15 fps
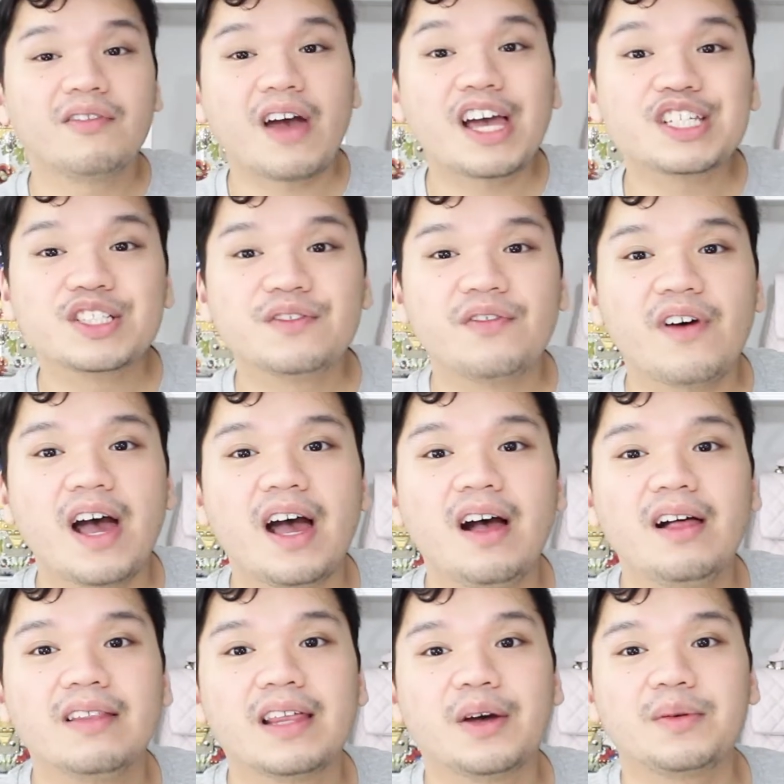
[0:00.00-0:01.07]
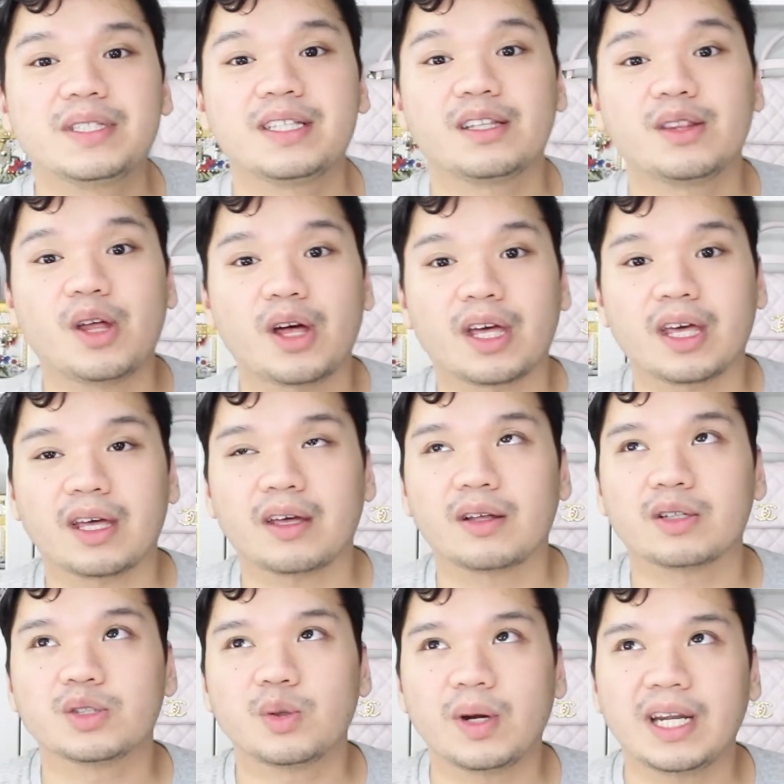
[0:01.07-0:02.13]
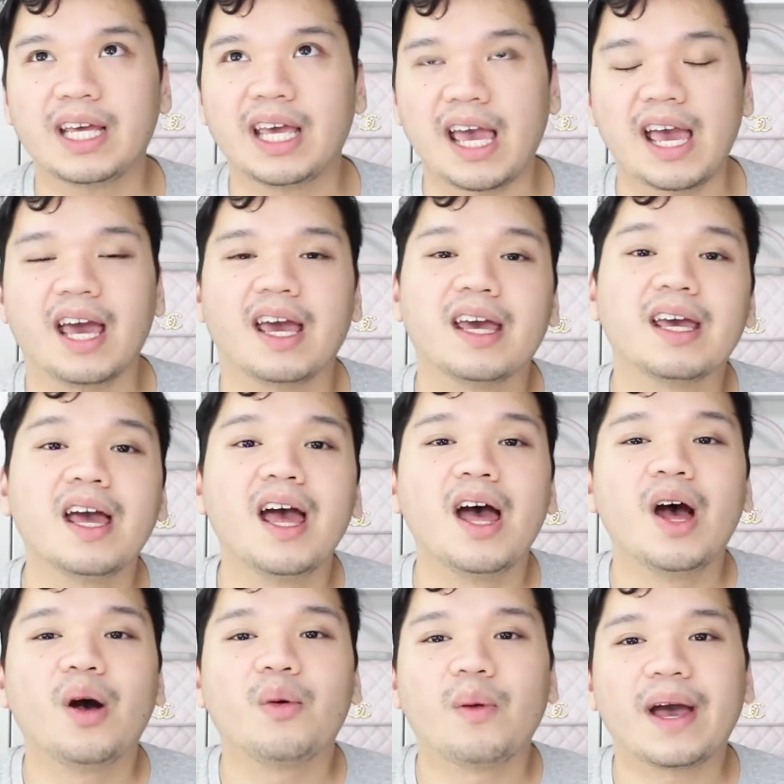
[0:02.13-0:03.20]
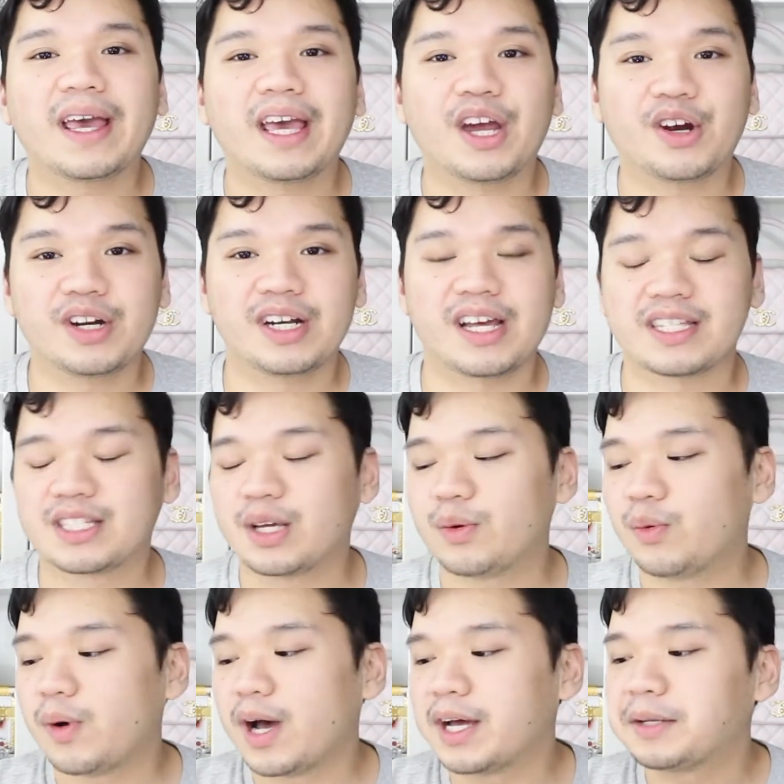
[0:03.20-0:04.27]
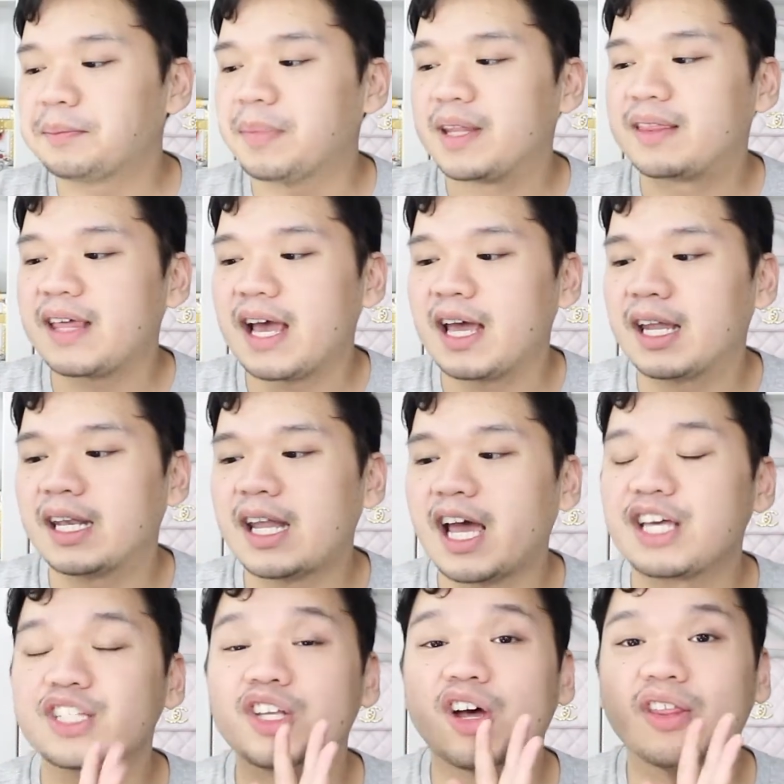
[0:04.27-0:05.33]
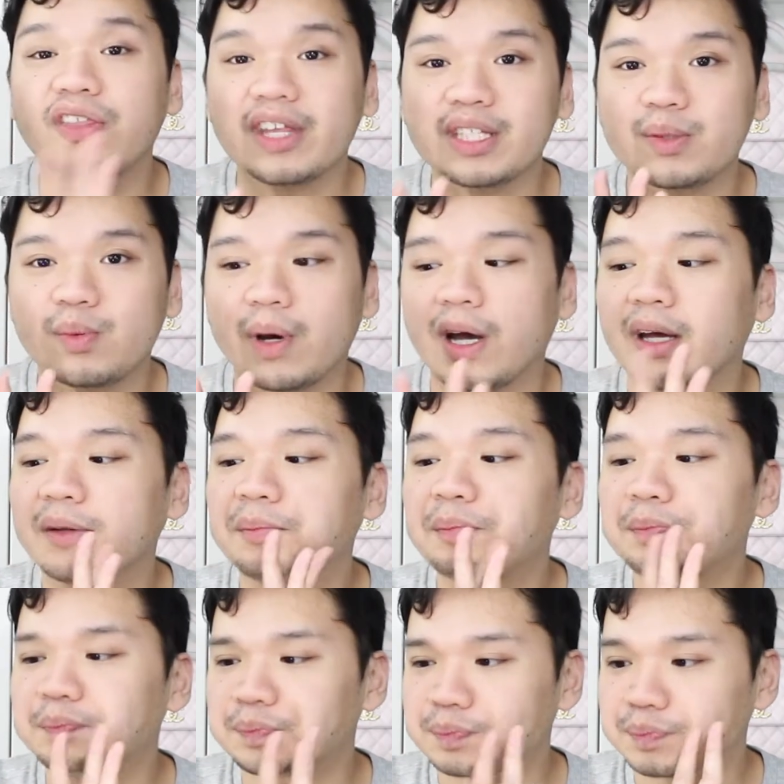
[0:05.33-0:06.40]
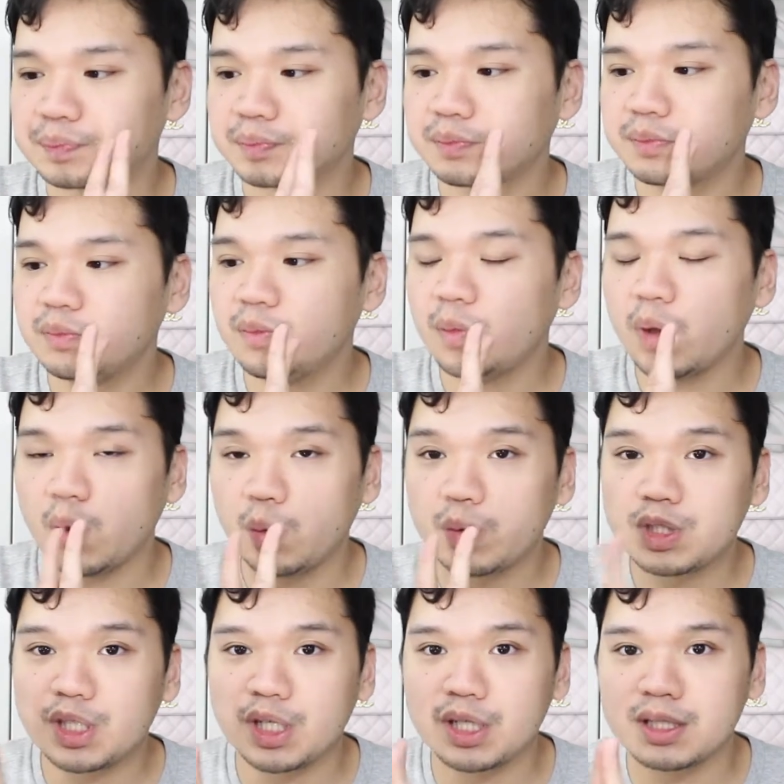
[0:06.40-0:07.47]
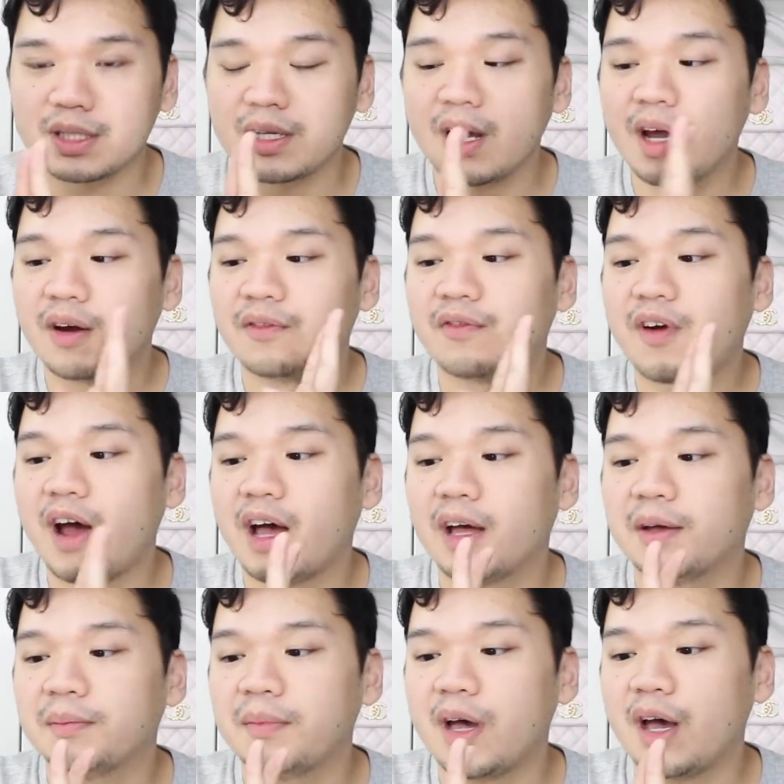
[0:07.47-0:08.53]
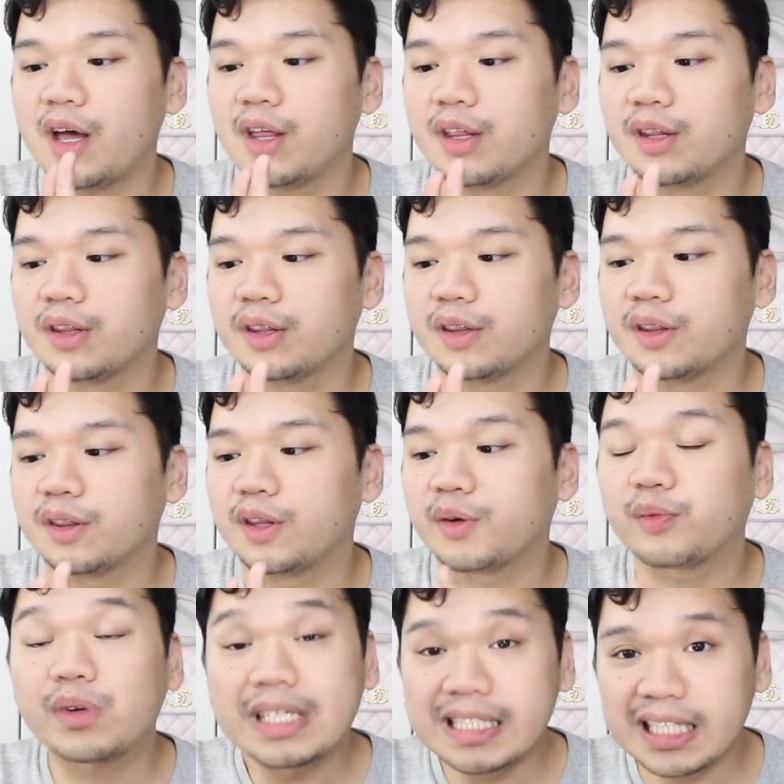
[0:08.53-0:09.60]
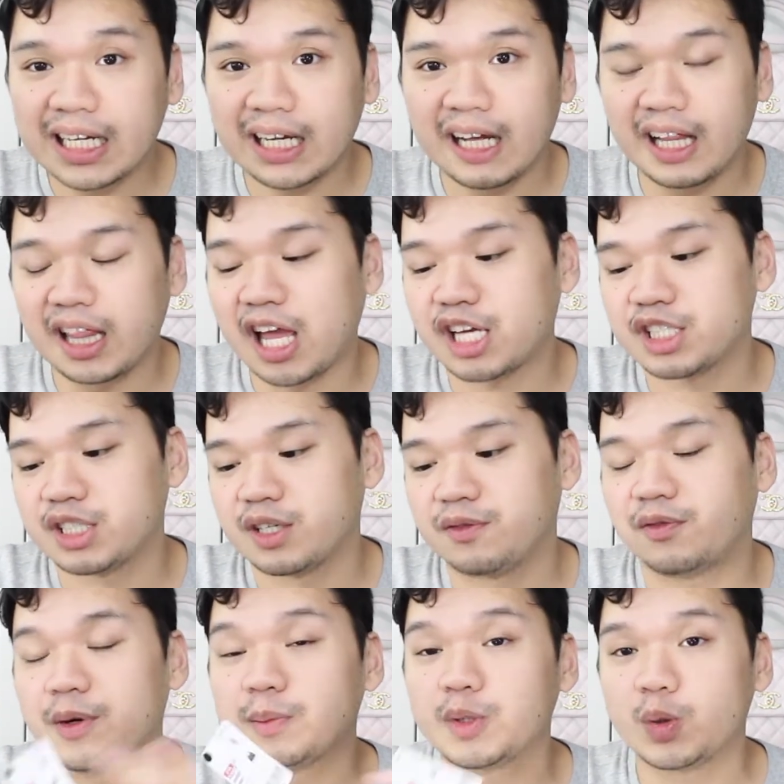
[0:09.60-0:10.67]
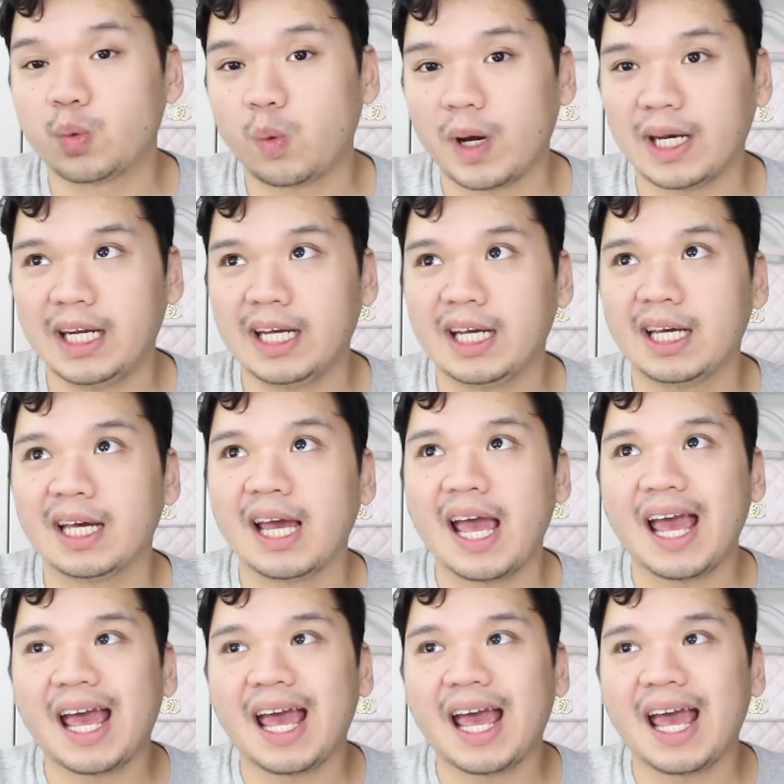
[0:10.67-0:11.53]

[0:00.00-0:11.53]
Fashion File. That was like the 20K white iridescent one. But then I saw this one, which is from the recent collection from 21A.